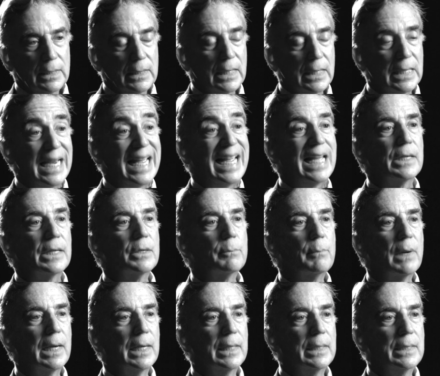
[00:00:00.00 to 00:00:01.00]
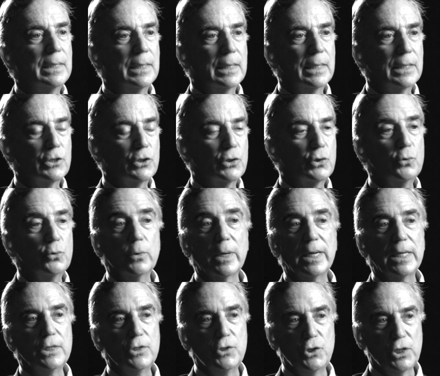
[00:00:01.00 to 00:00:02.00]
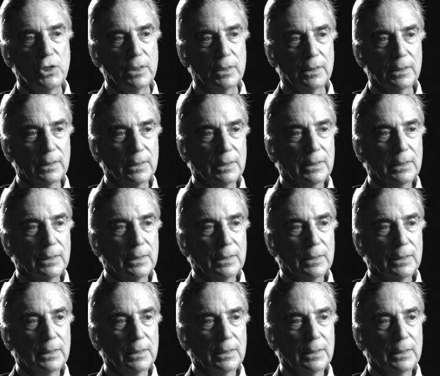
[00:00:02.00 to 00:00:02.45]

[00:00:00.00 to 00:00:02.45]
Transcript: anandamide and 2AG.